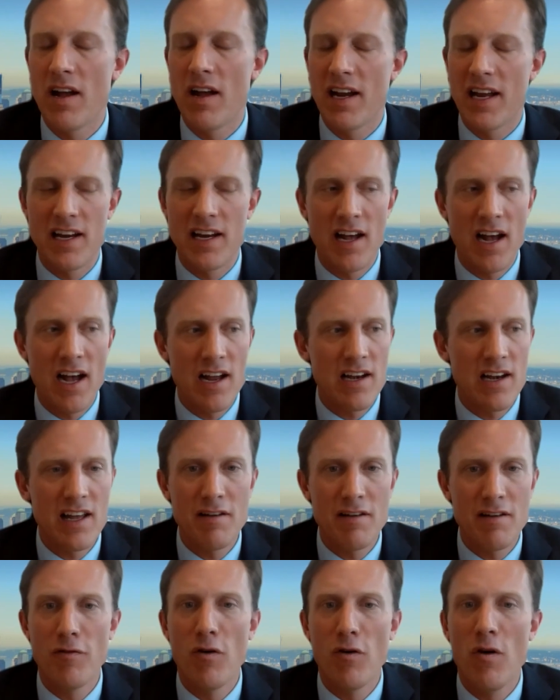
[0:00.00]
again, high
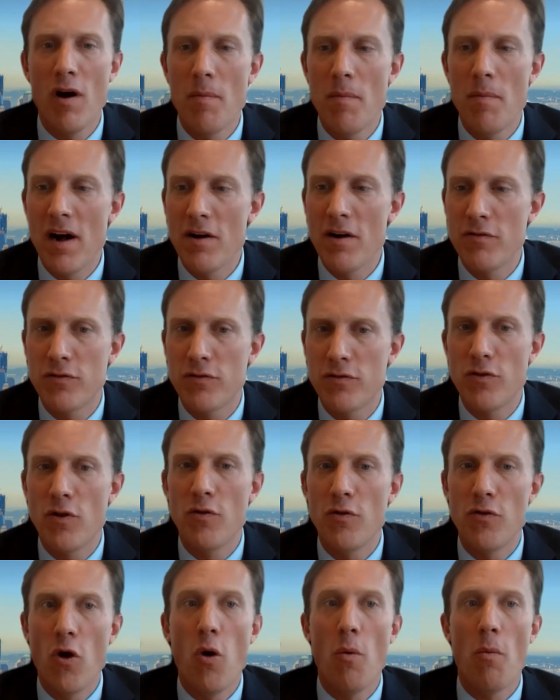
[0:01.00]
level about the
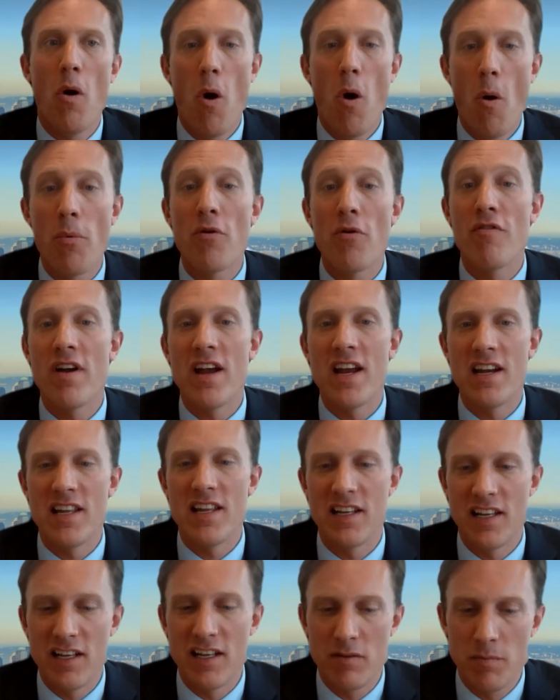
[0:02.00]

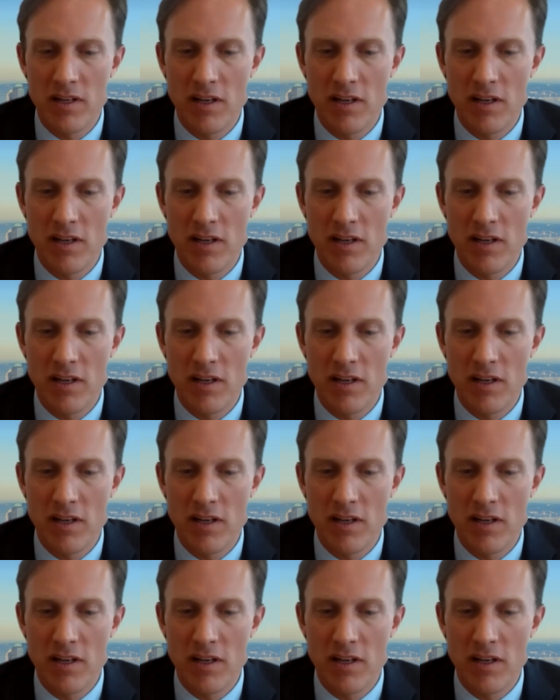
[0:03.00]
operating it.